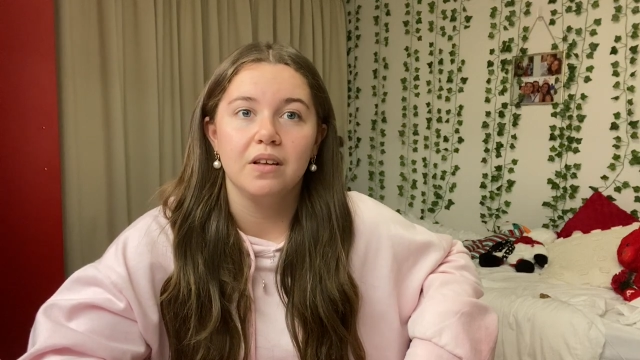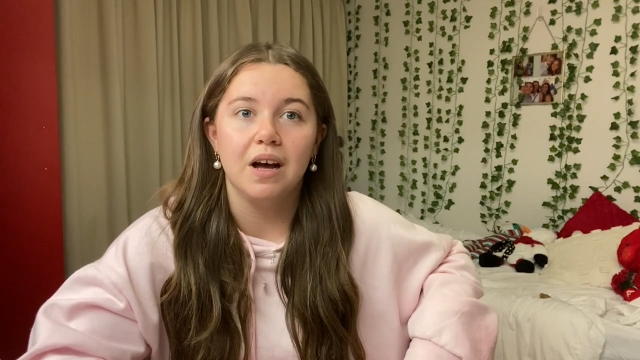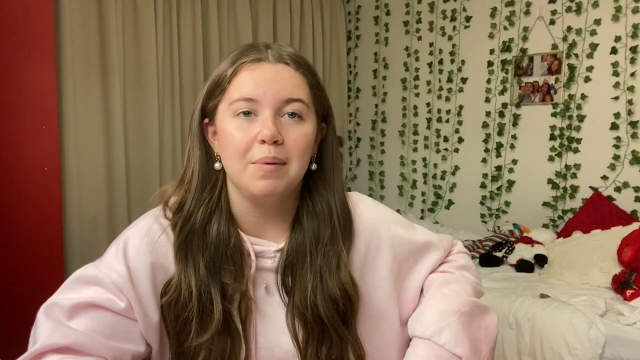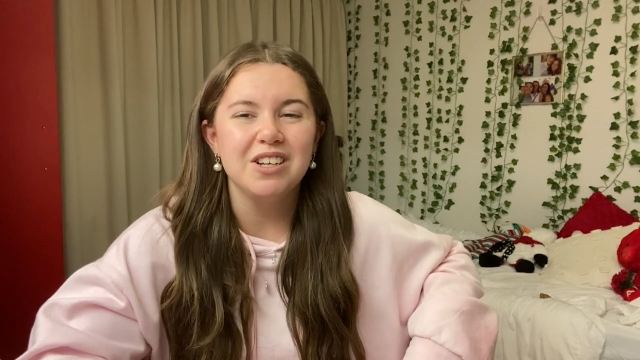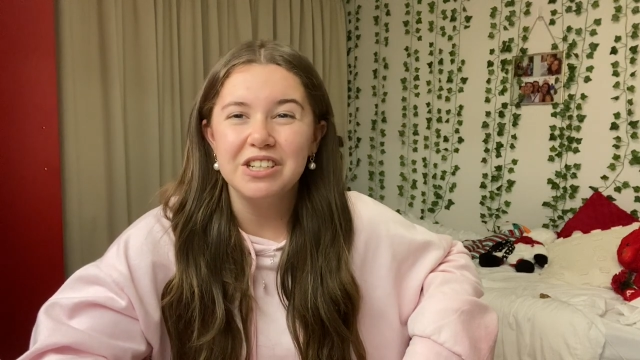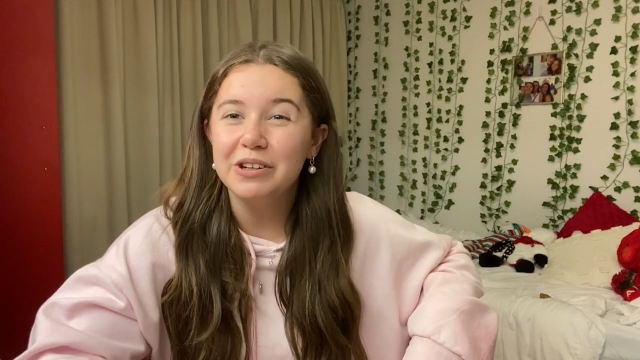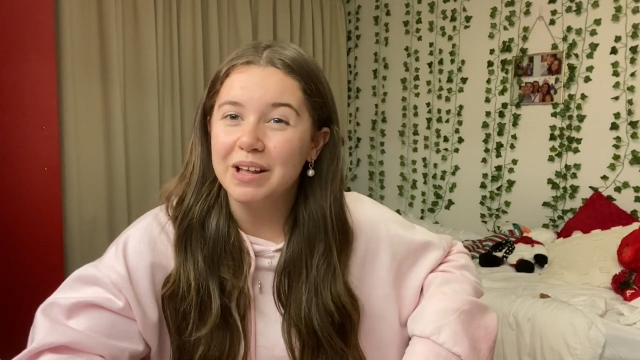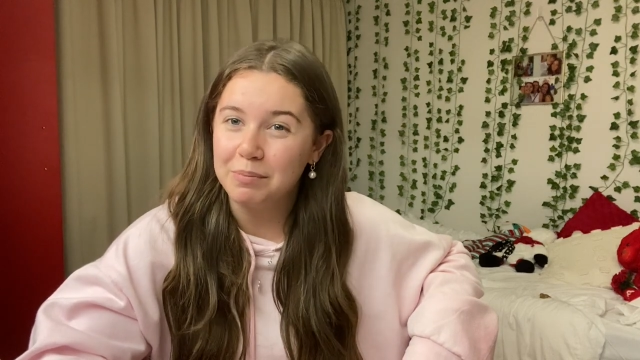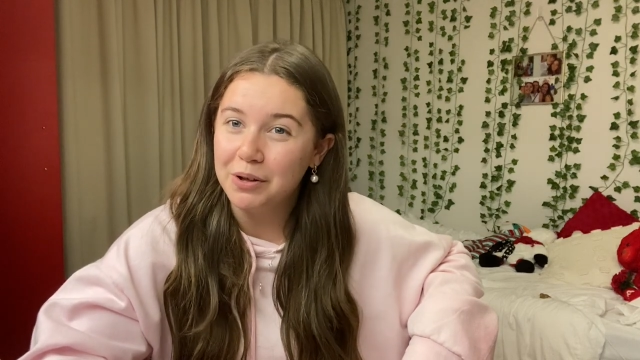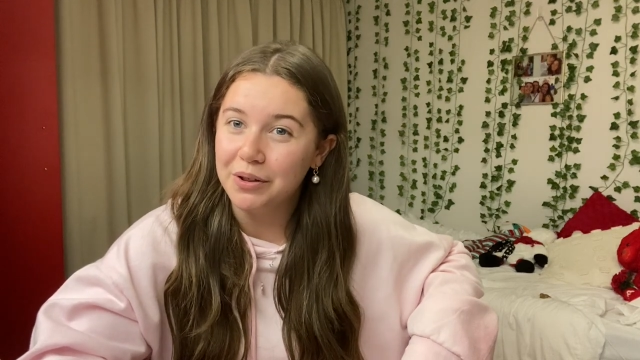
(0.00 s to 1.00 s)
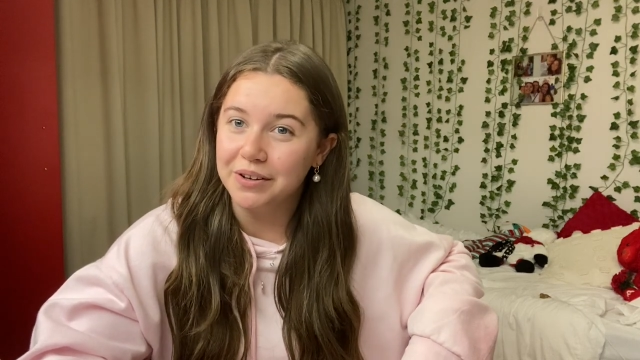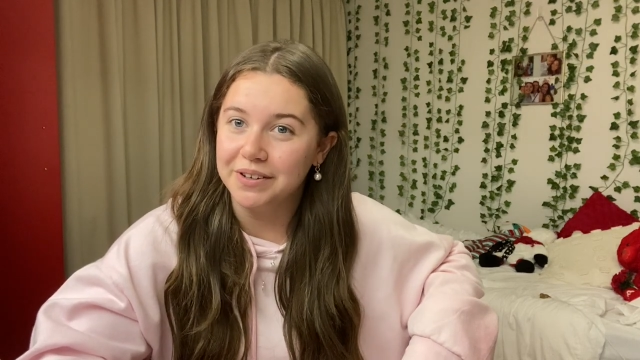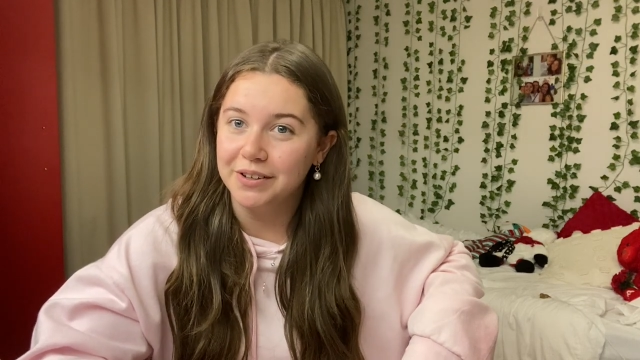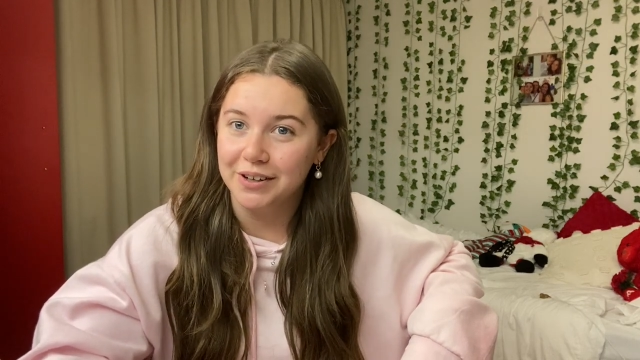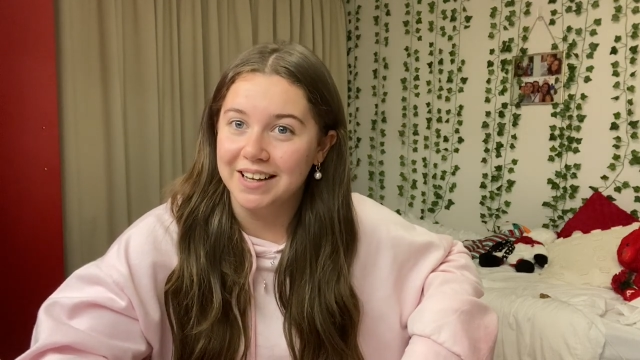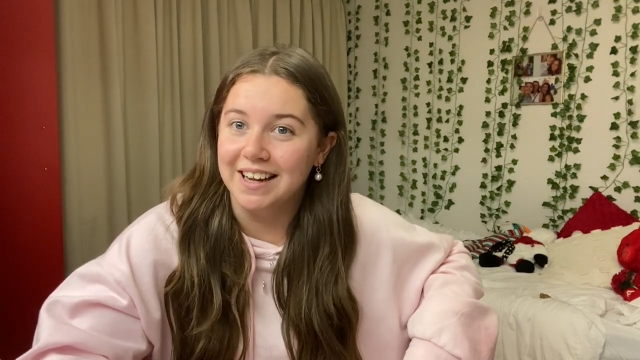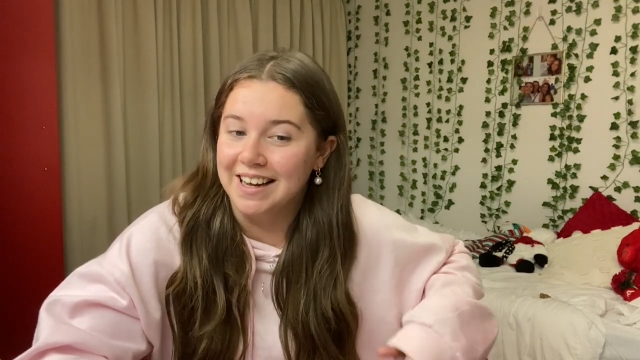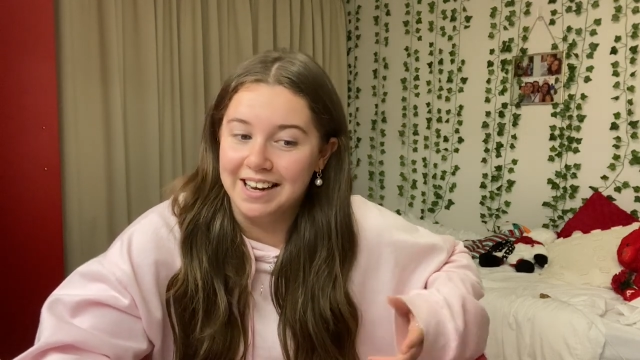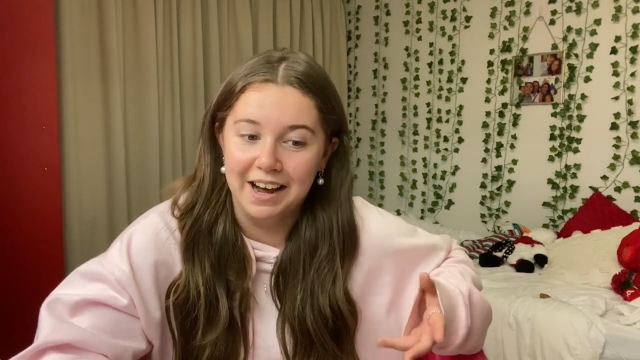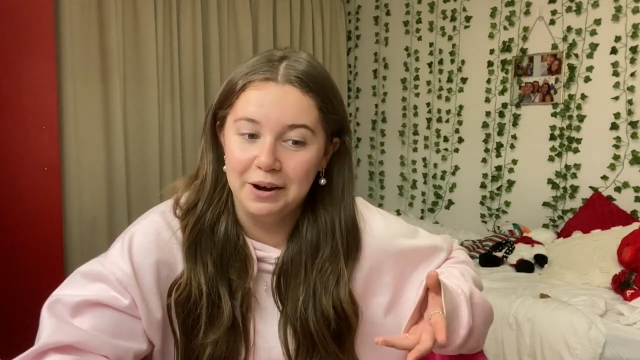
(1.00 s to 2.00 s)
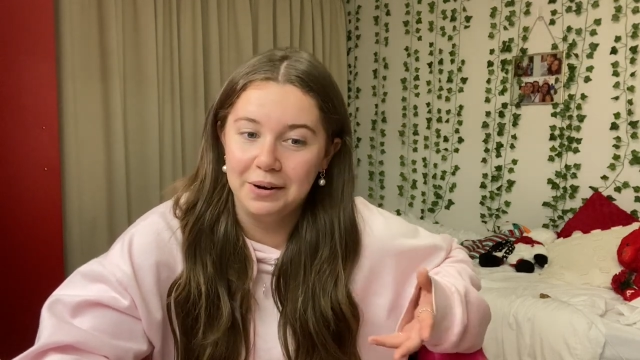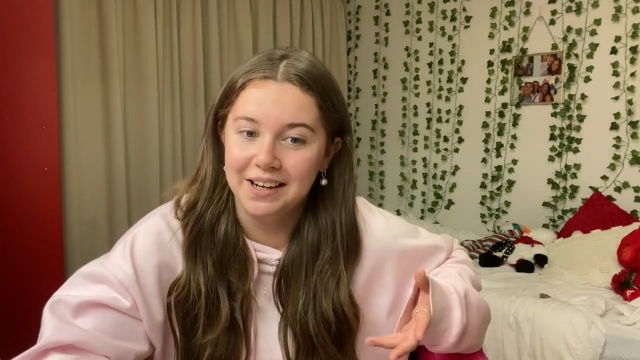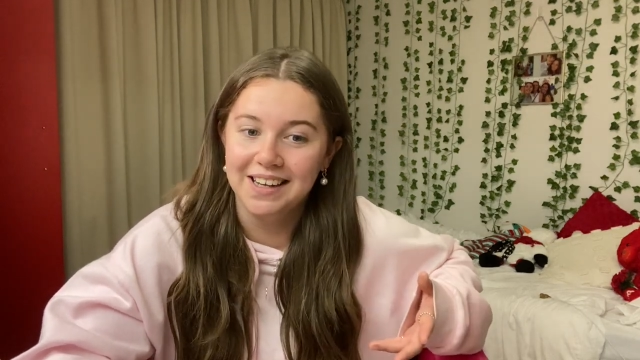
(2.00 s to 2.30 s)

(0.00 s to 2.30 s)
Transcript: I'm actually not that bothered looking at it now.